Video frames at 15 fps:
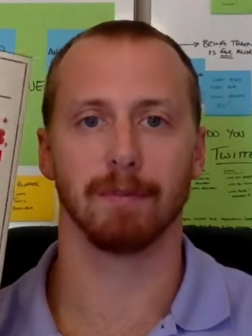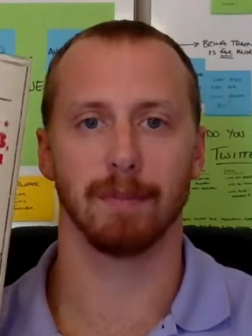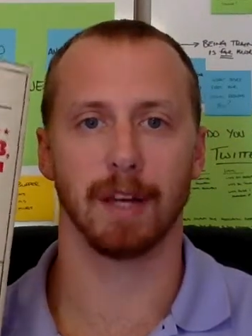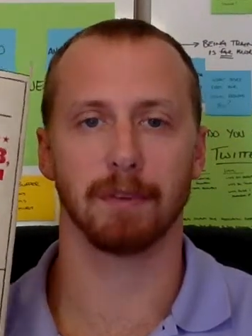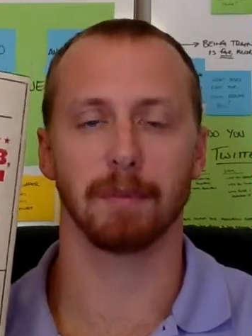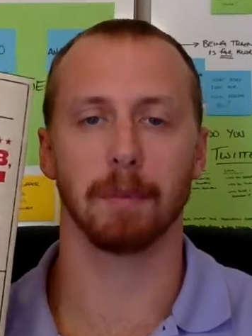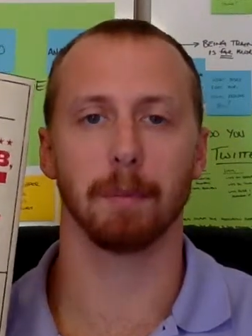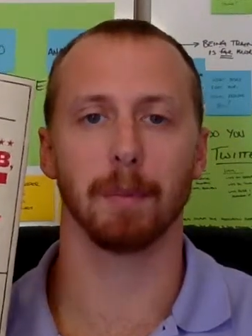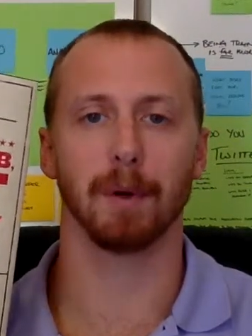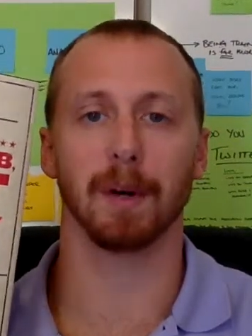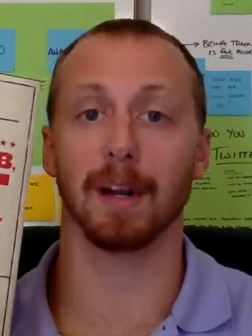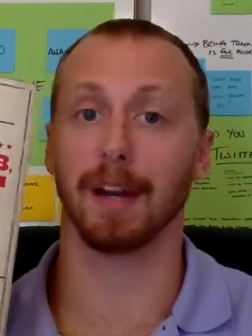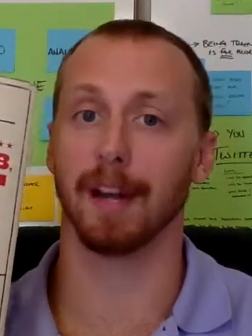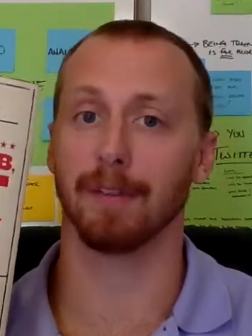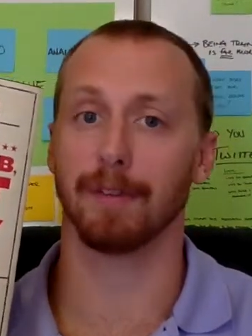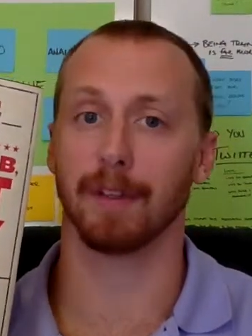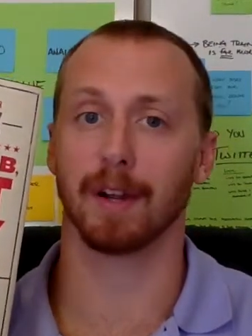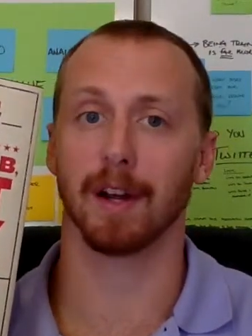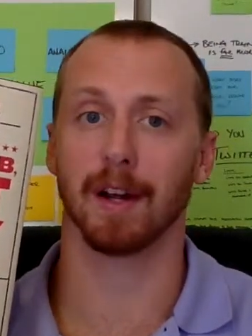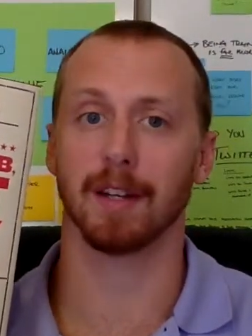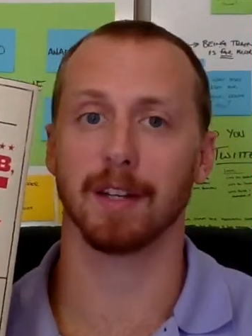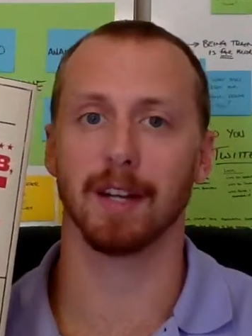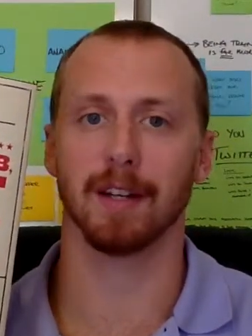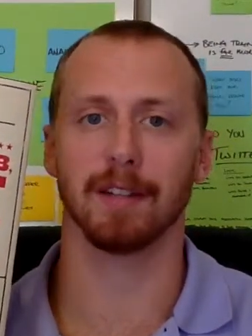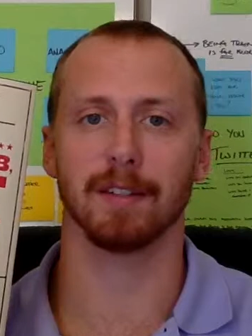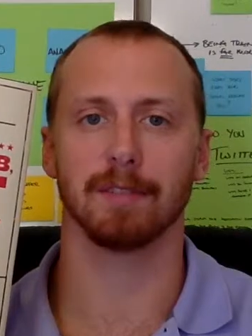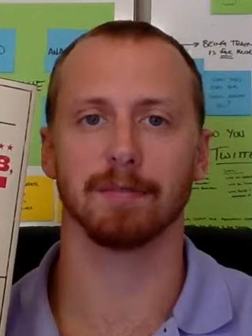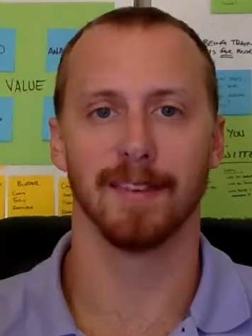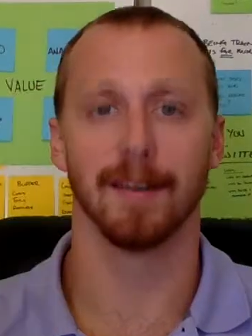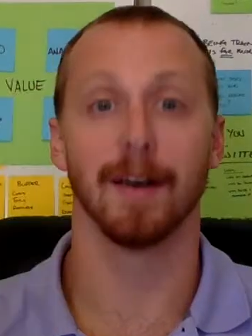Thanks for the book and for the content.
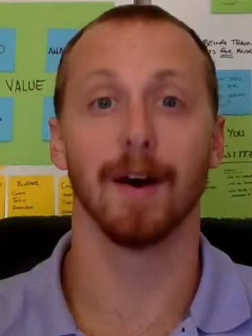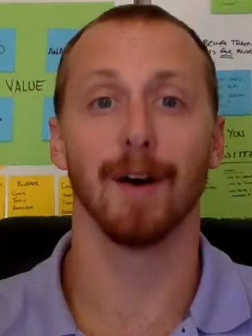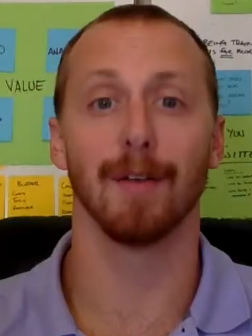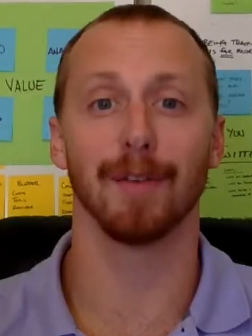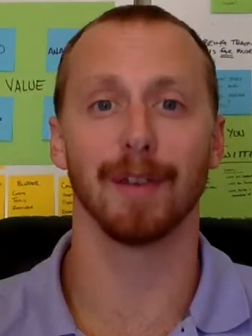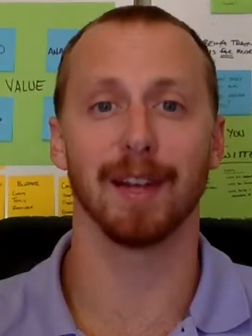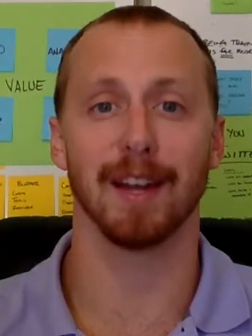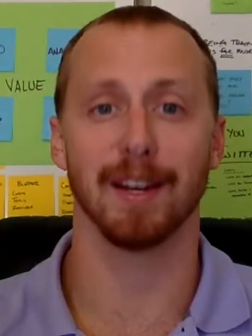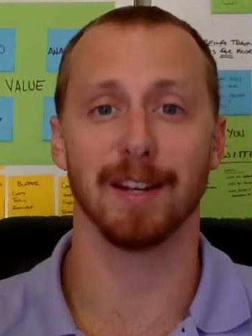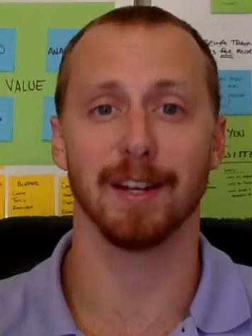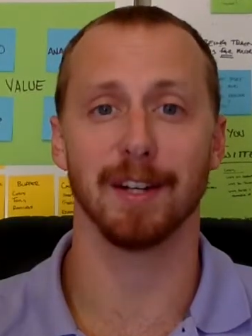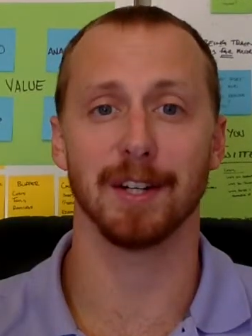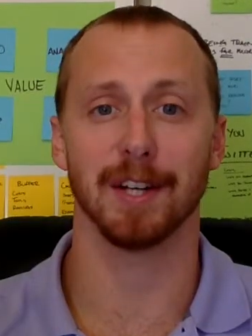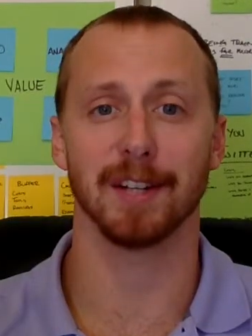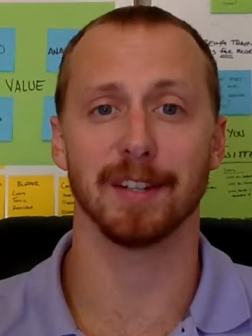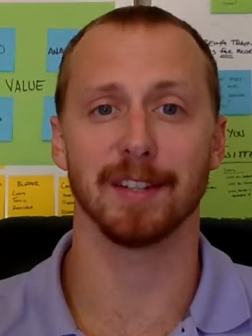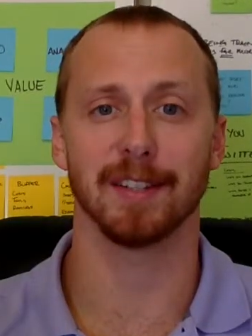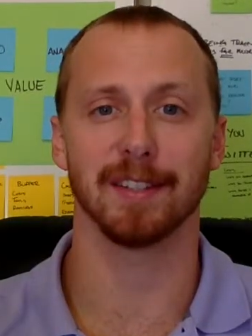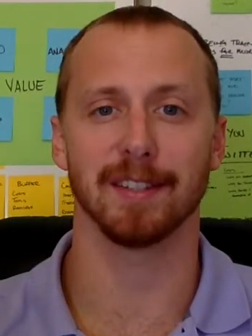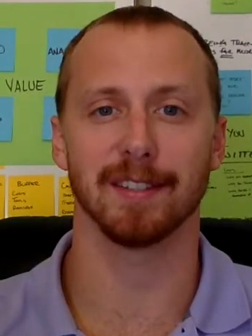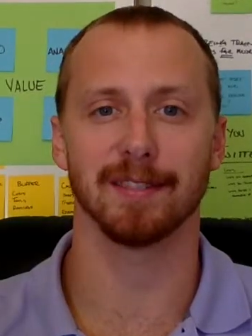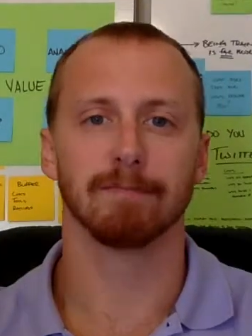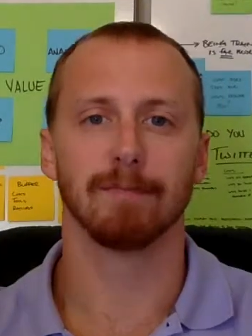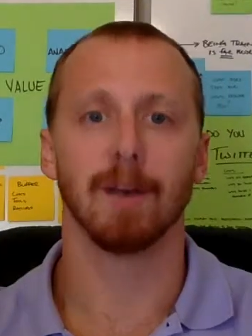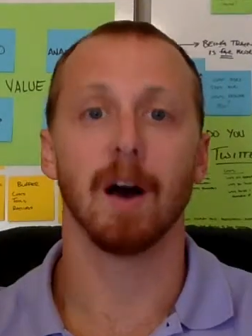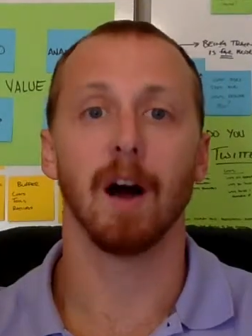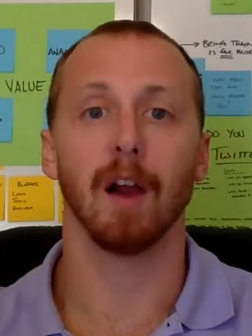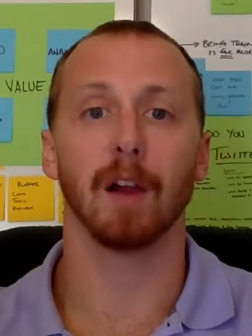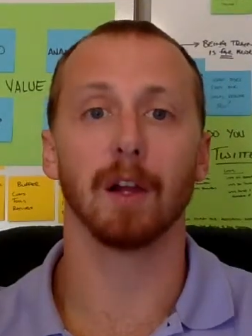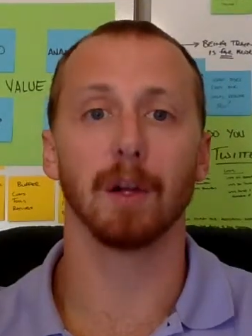Hopefully I did it justice.
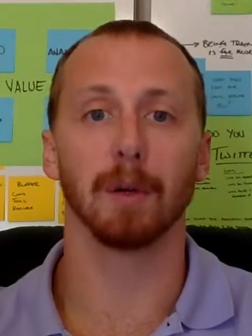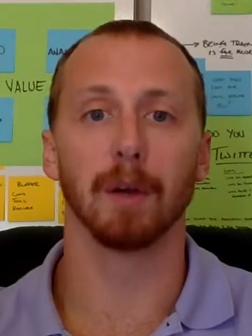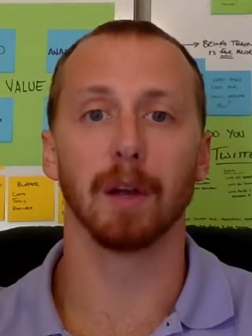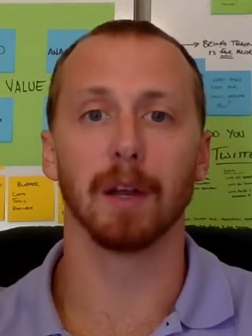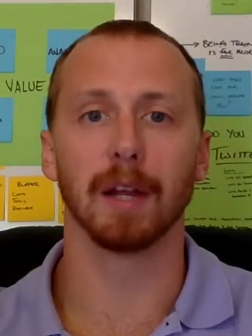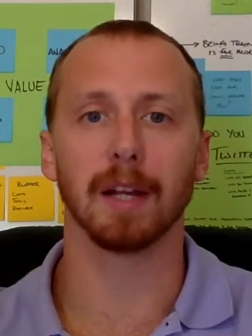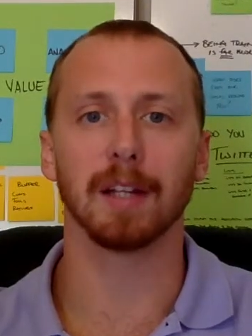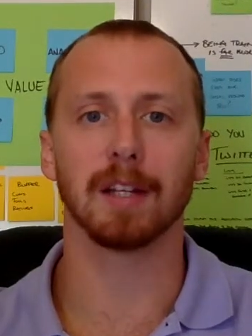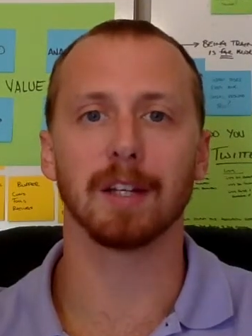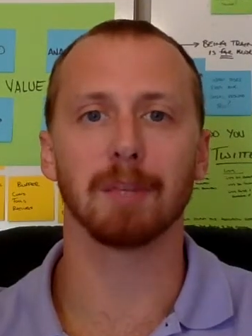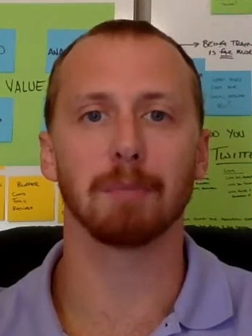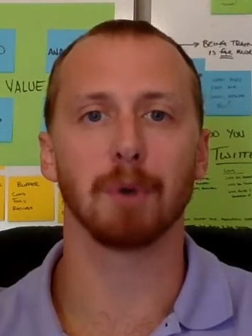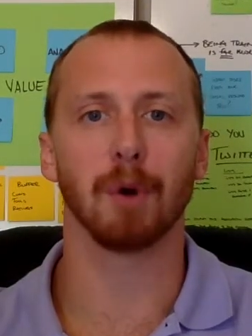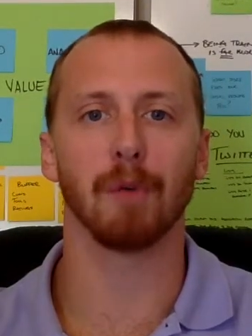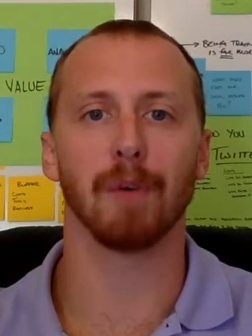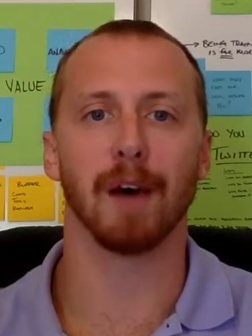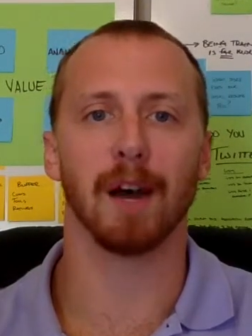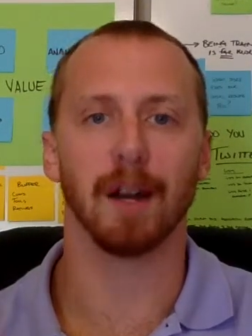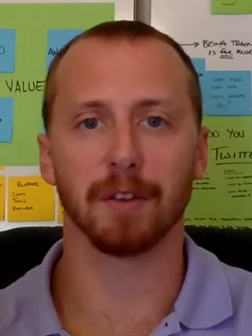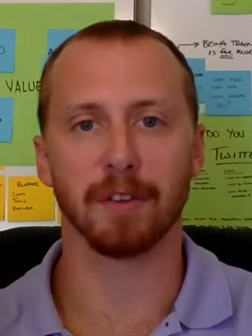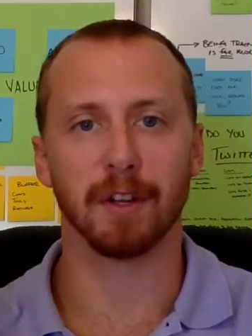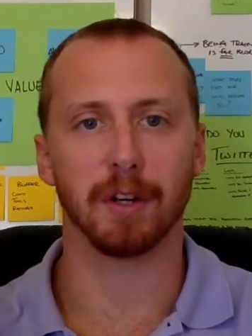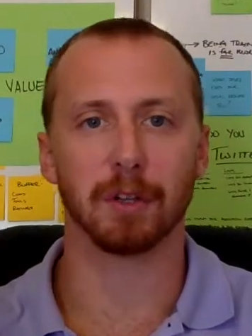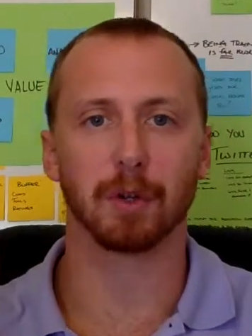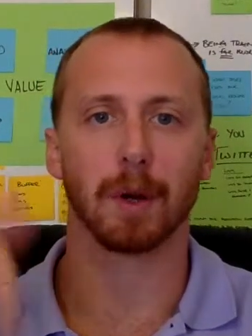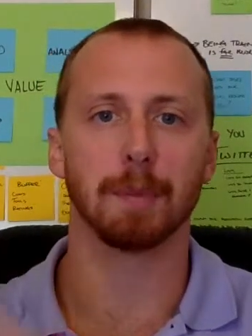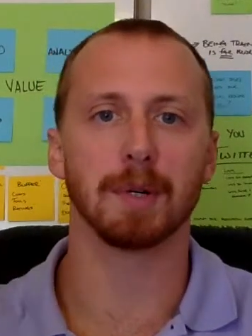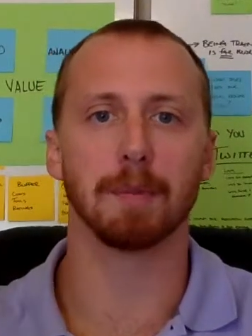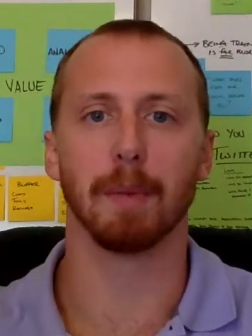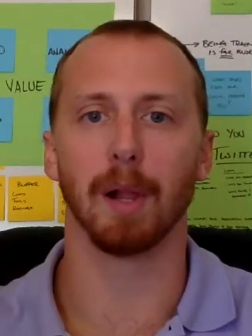I'll include a link to his profiles in the
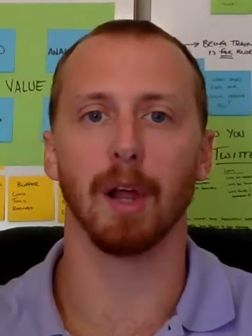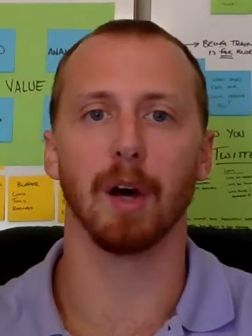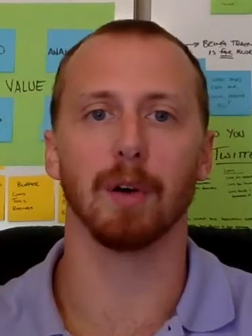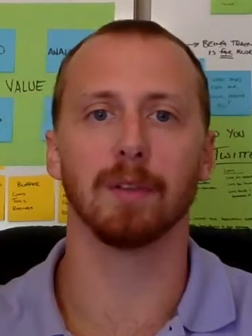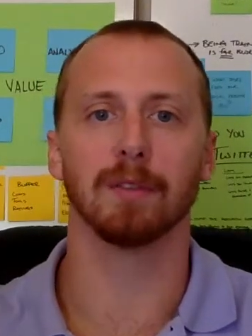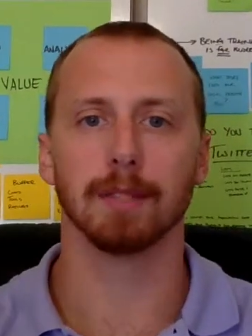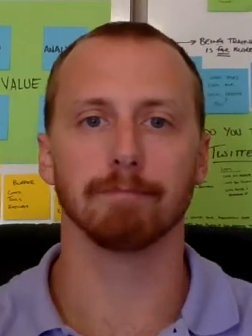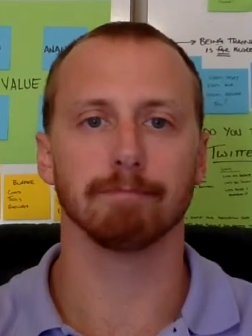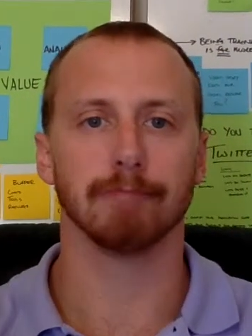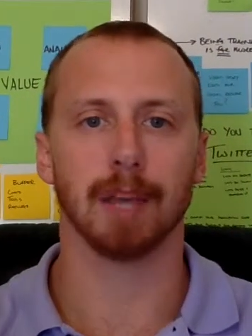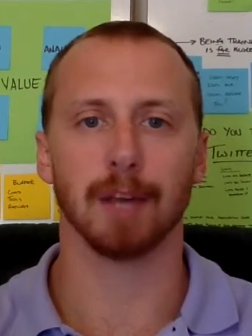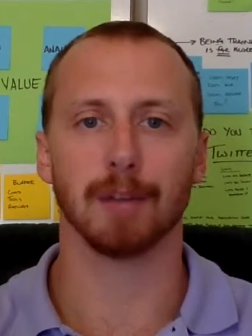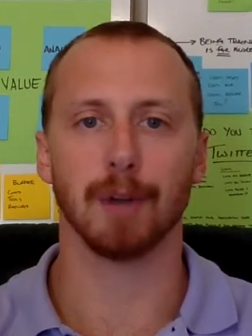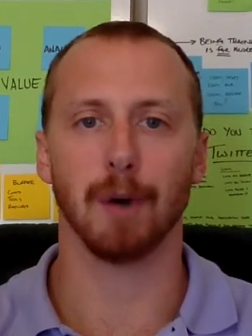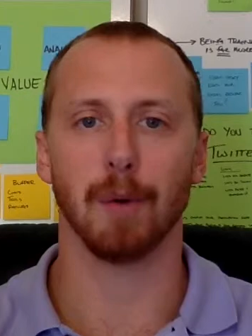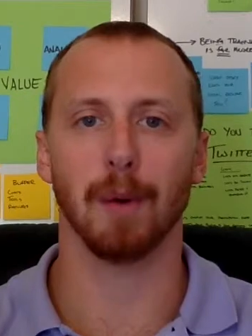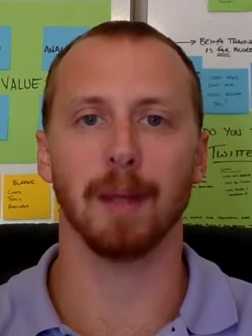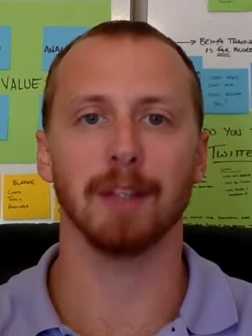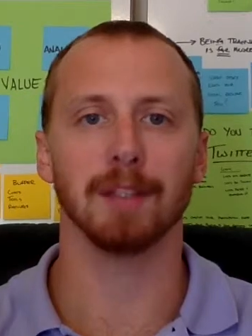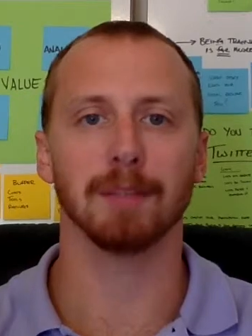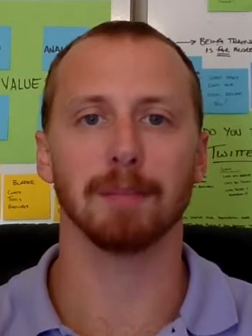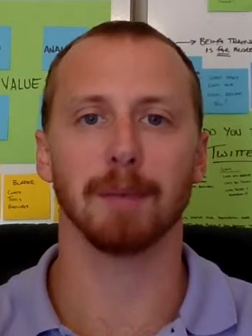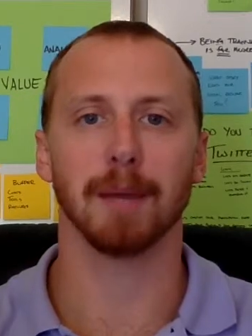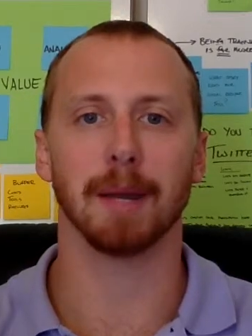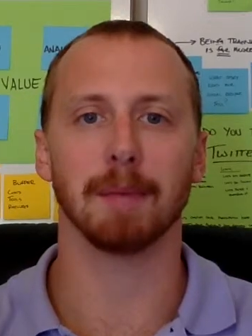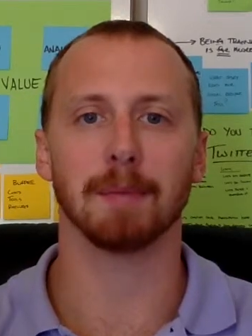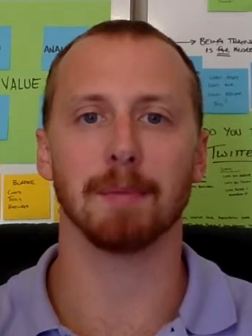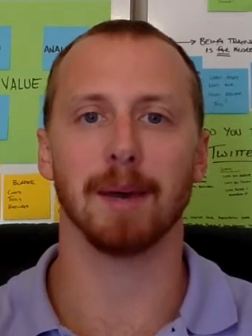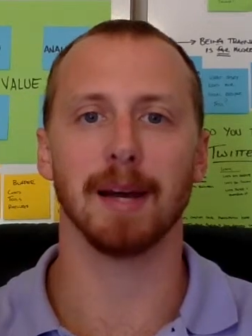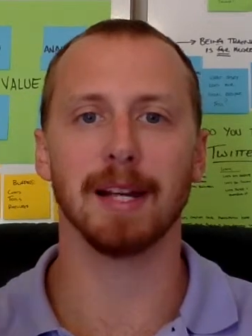description below. As always, my name
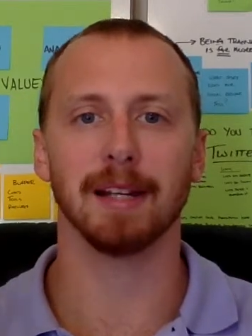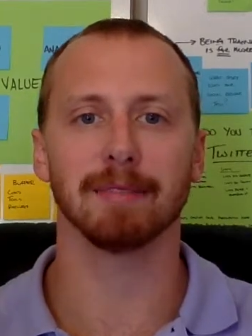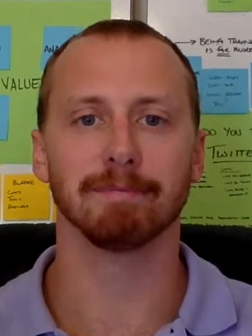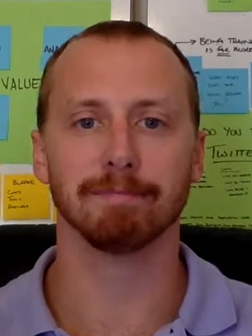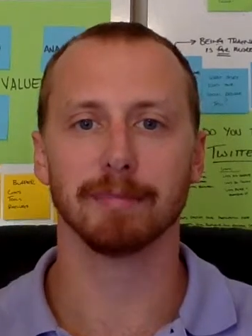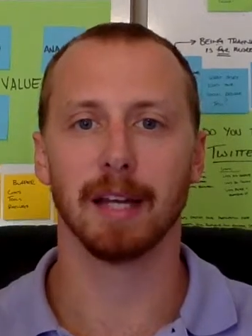is Mike.